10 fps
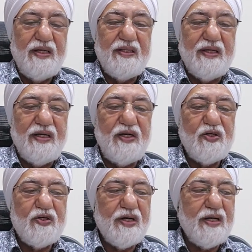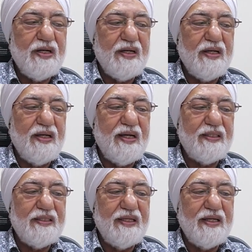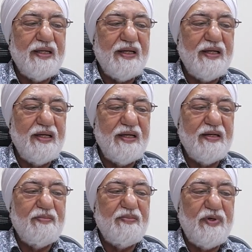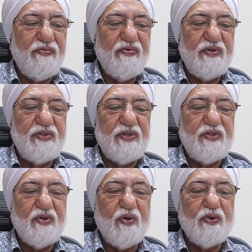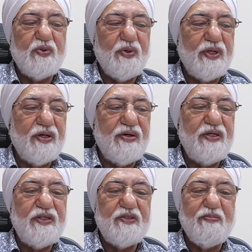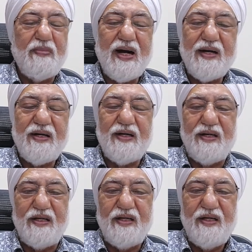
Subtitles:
The intra-ethnic income differences also increased markedly,